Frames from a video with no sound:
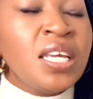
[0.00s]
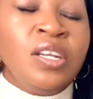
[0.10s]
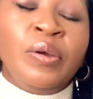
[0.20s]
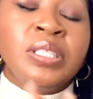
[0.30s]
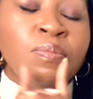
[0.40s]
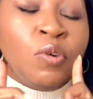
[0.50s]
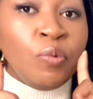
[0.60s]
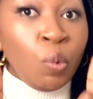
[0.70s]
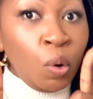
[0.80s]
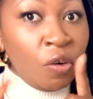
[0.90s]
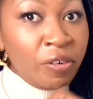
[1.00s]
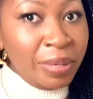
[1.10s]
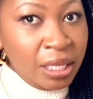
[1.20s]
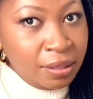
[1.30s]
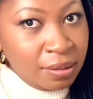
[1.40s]
no, it's more a walk of
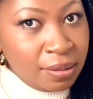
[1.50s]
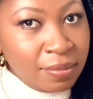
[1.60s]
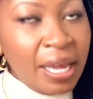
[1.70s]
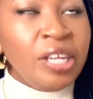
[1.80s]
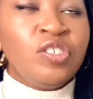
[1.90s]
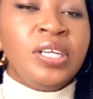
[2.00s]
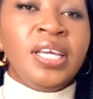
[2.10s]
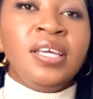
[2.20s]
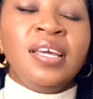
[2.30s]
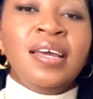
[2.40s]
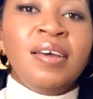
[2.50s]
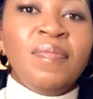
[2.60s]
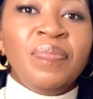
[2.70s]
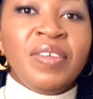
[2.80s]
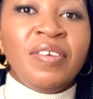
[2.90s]
obedience actually
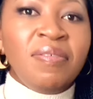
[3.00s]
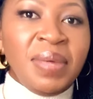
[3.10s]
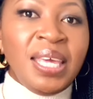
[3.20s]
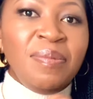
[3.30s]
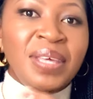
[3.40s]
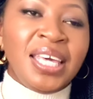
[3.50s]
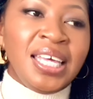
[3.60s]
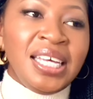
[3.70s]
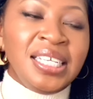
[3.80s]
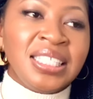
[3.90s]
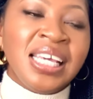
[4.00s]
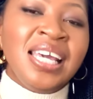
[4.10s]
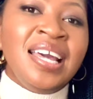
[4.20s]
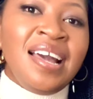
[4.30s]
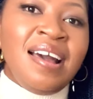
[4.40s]
um, for me because
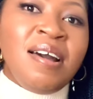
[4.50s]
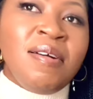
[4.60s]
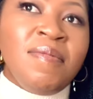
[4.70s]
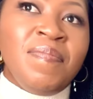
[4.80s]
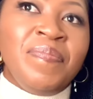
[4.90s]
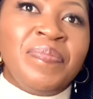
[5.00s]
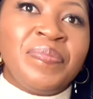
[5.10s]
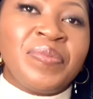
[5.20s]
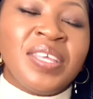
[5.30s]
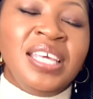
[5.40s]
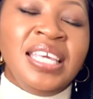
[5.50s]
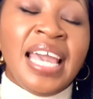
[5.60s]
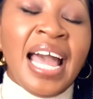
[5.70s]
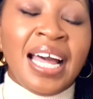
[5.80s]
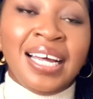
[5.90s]
um,
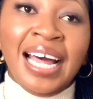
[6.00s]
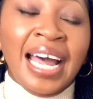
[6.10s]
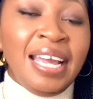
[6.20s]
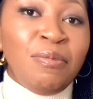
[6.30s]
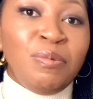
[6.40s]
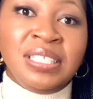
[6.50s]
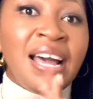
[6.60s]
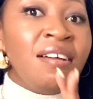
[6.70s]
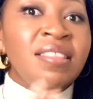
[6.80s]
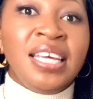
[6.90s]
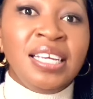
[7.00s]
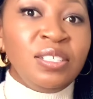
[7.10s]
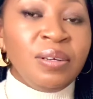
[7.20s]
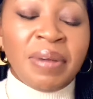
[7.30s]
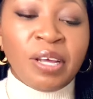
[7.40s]
yeah, I was out there
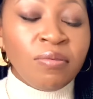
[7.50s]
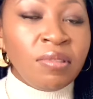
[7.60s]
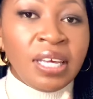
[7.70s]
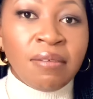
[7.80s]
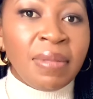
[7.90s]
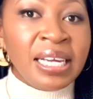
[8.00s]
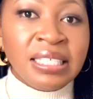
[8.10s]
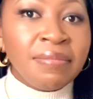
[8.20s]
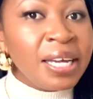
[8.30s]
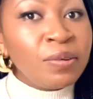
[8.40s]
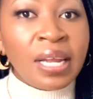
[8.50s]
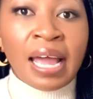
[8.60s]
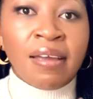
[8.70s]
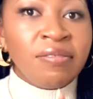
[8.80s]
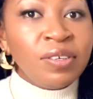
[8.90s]
doing my own thing, minding my own
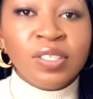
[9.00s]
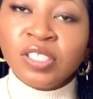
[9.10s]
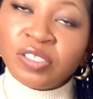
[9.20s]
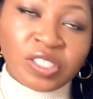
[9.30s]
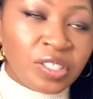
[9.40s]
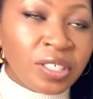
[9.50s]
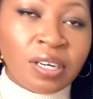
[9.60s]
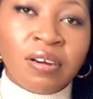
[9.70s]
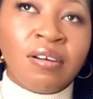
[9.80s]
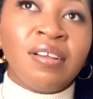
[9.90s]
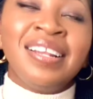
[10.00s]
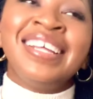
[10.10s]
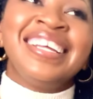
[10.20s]
life, good Christian girl,